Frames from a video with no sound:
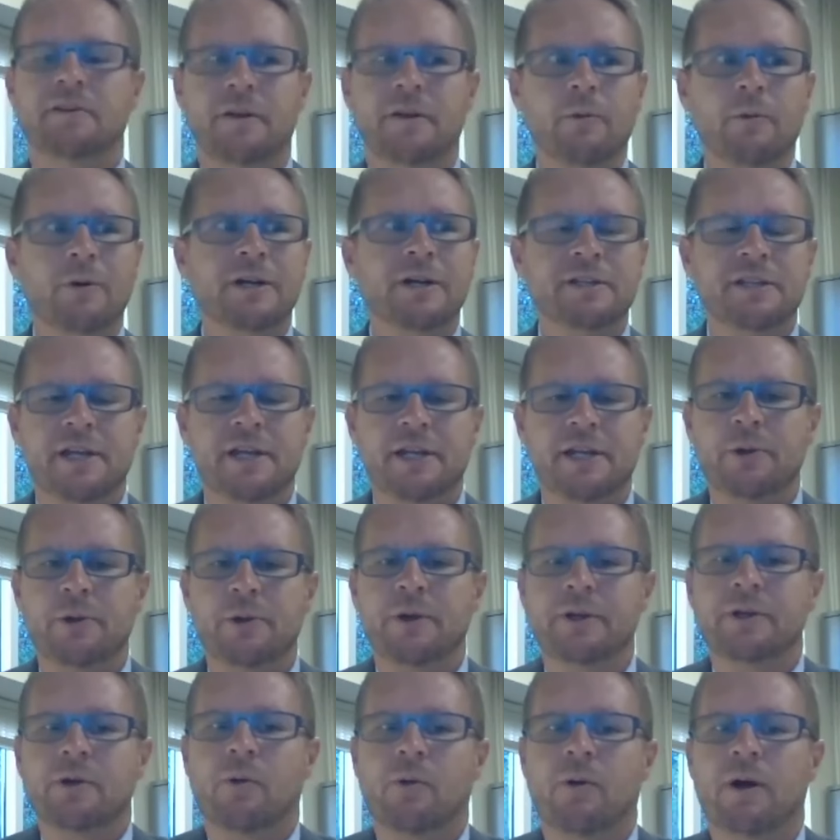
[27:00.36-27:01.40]
We're
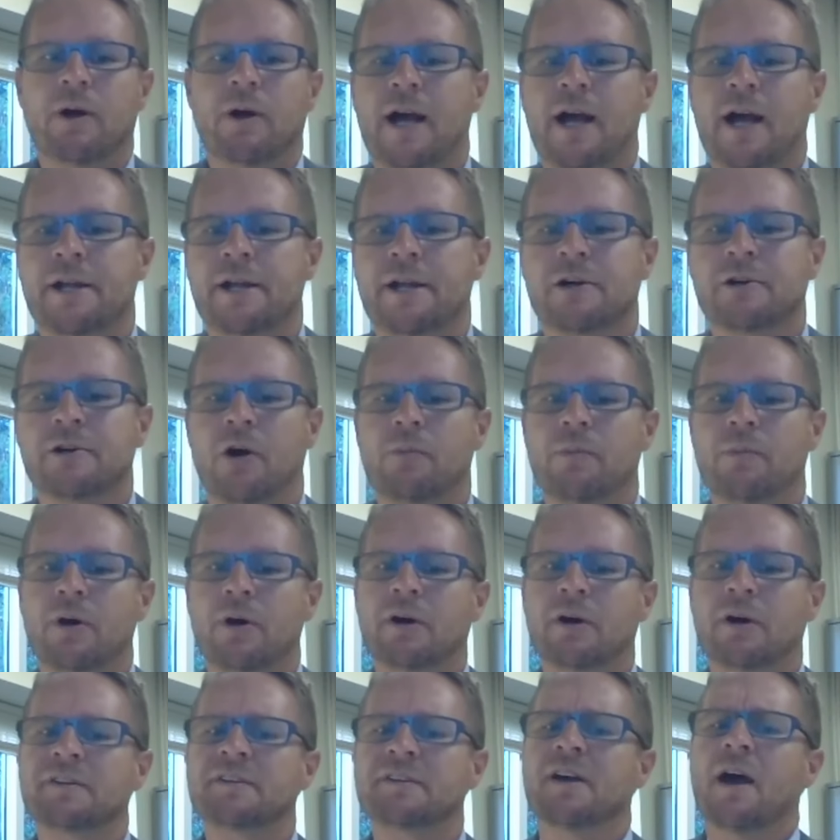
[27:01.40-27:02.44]
continuing to work on our
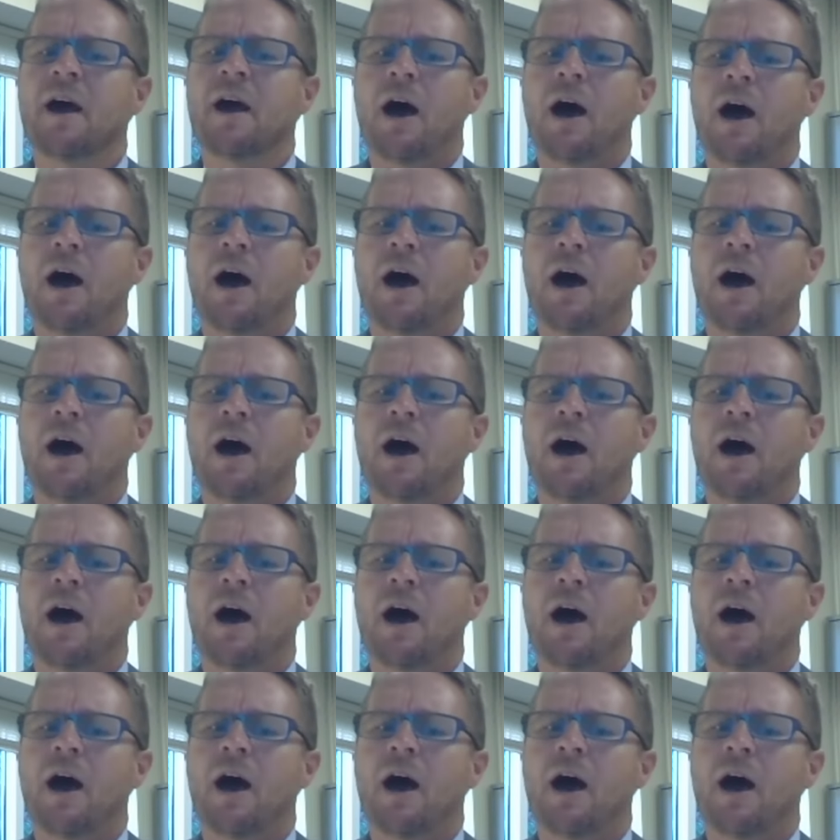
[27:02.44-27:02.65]
Chromebooks.